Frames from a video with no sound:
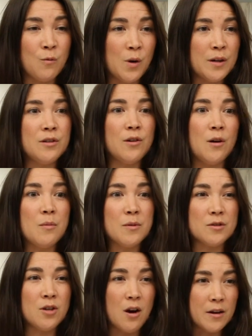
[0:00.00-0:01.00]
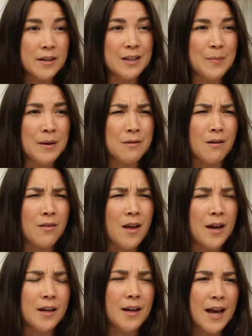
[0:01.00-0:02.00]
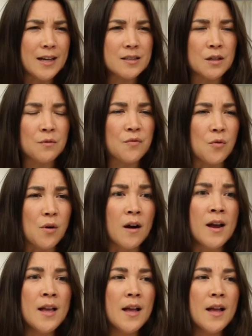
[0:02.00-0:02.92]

what y'all were talking about online and asking for.